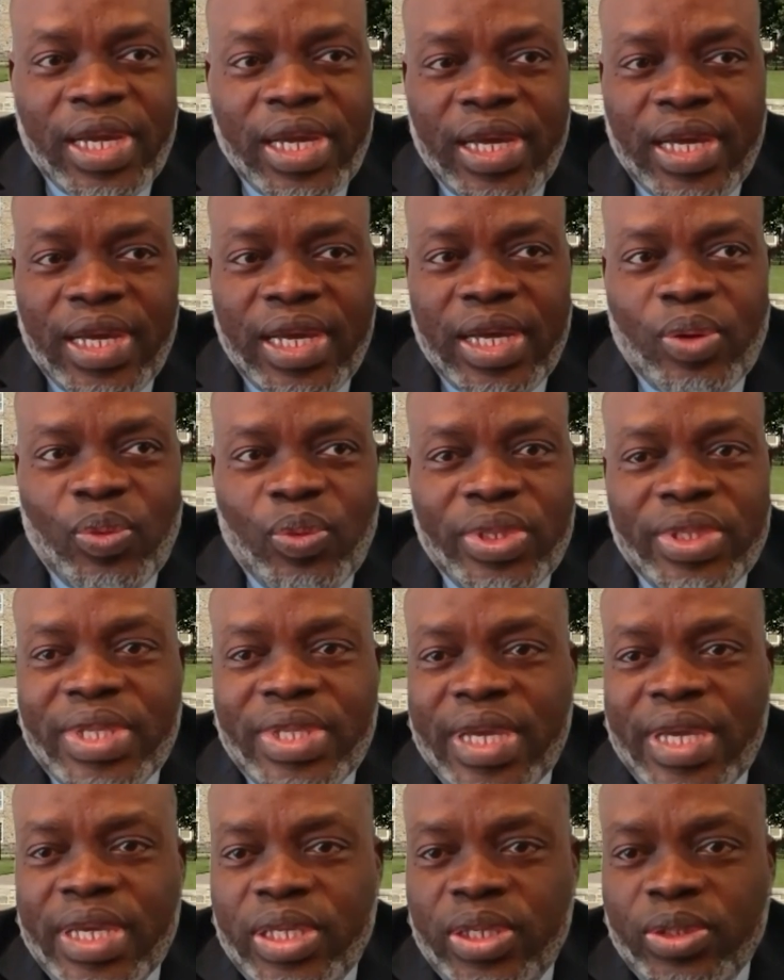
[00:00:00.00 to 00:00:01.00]
We
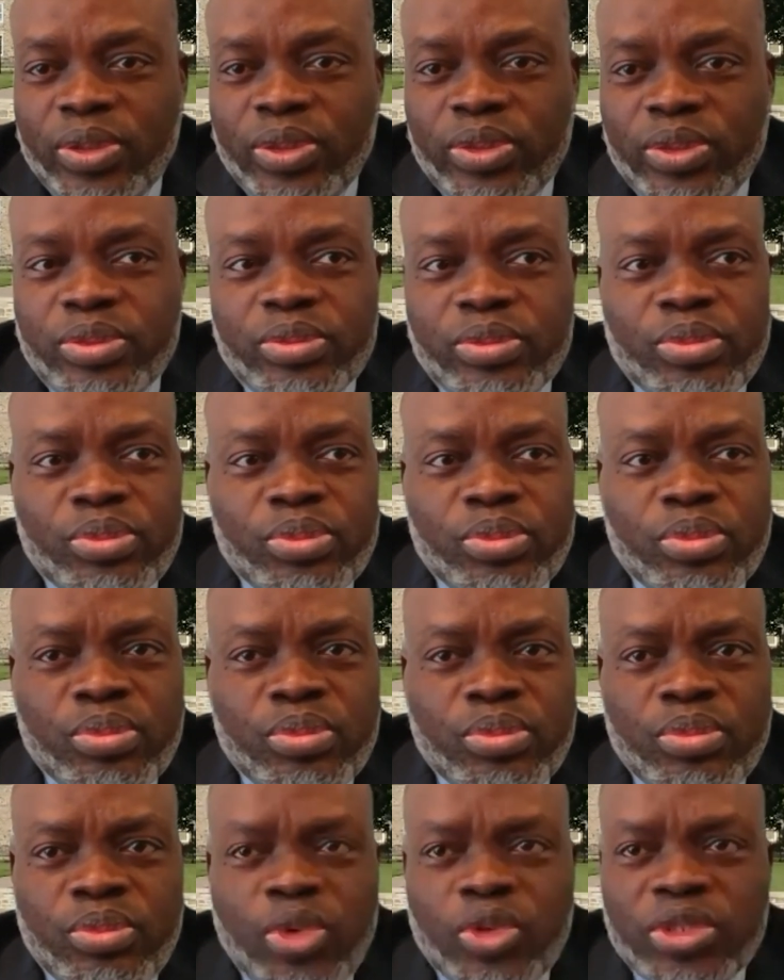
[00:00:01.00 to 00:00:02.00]
thank you
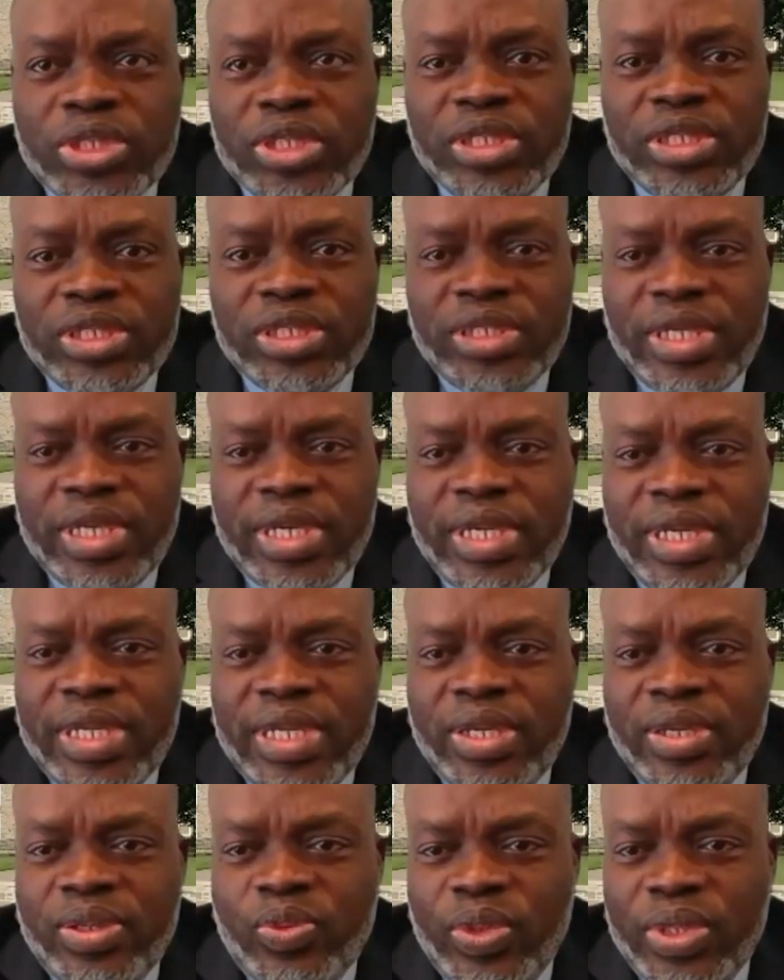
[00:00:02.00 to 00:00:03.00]
most sincerely.